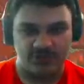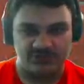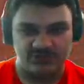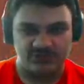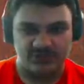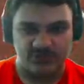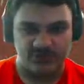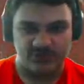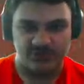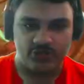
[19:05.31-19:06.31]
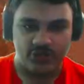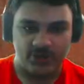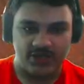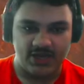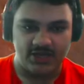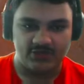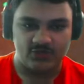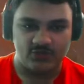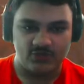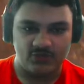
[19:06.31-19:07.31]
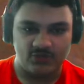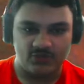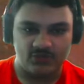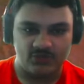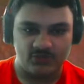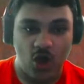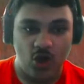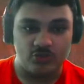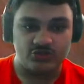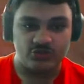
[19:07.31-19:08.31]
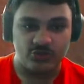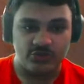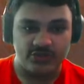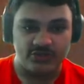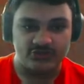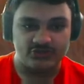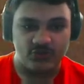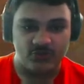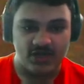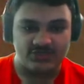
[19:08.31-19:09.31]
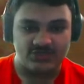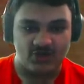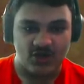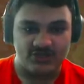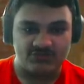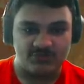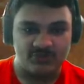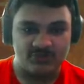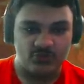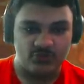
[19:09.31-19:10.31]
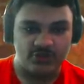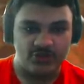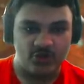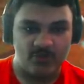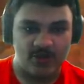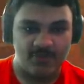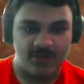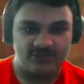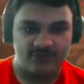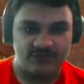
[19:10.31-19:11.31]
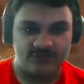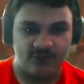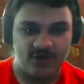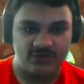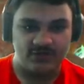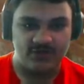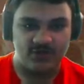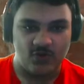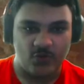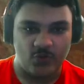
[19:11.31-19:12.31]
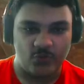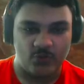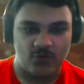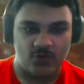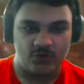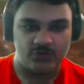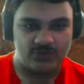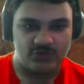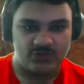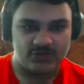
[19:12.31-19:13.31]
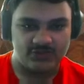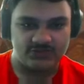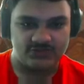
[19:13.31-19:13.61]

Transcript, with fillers: That's what's going on. You know what I can do? Oh, Tulin, you're so nice and awesome. Tulin, you're my bestest friend in the whole world. Let me do this.